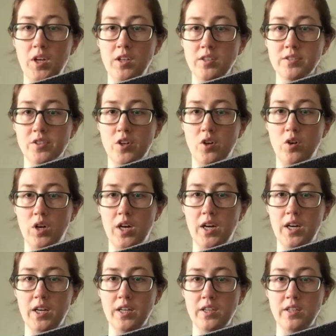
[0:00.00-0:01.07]
So
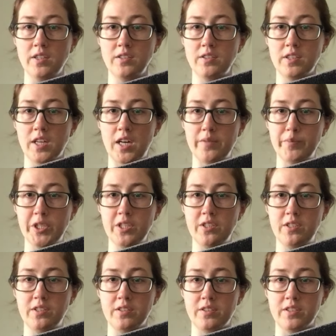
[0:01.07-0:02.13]
I
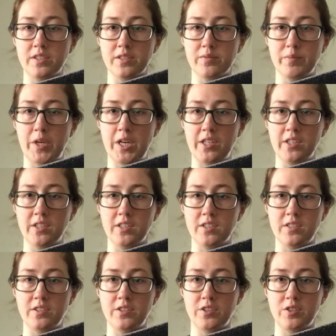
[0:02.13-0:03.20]
copied the schematic
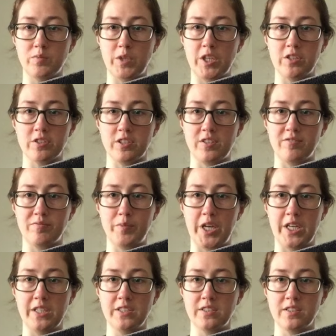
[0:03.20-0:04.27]
into Microsoft
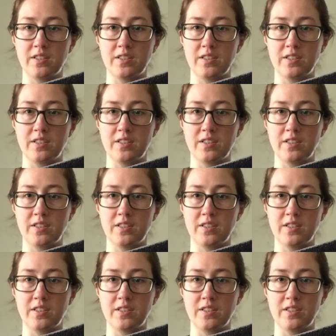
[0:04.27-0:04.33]
Paint,